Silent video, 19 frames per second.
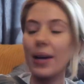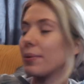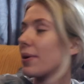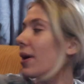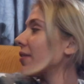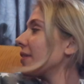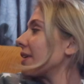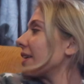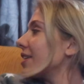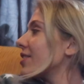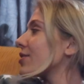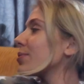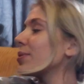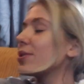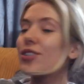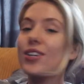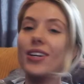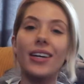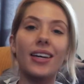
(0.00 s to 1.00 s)
I'm currently just
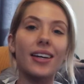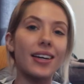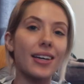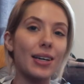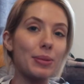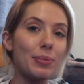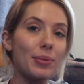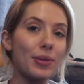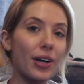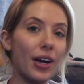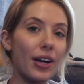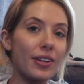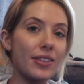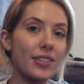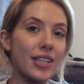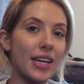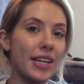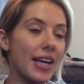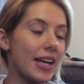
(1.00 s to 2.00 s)
watching Gilmore
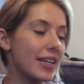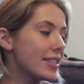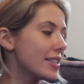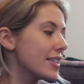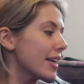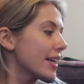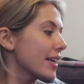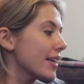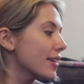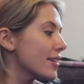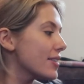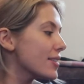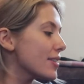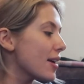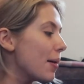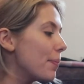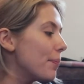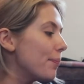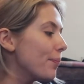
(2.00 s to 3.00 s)
Girls and editing
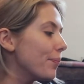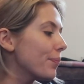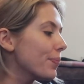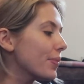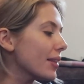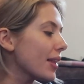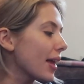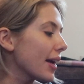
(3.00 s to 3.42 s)
some